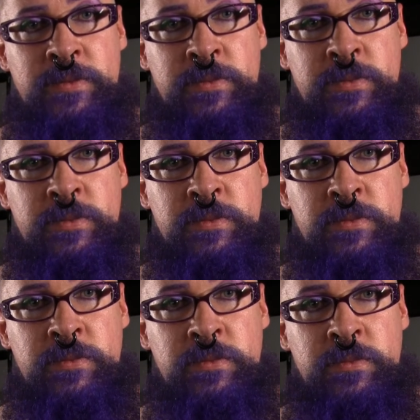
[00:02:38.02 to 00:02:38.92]

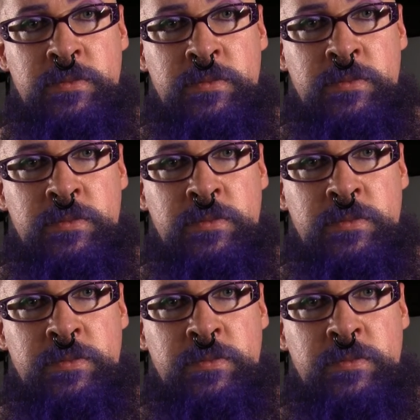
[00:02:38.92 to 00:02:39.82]

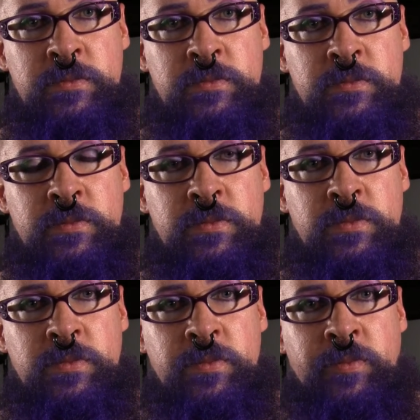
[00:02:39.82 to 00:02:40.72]

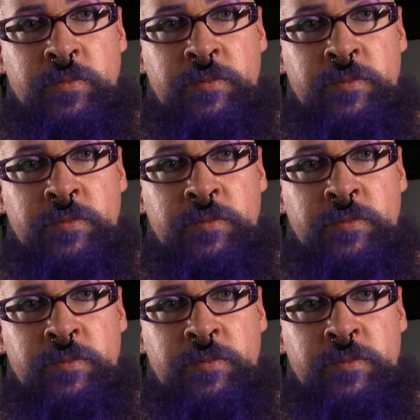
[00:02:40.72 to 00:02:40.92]
(silence)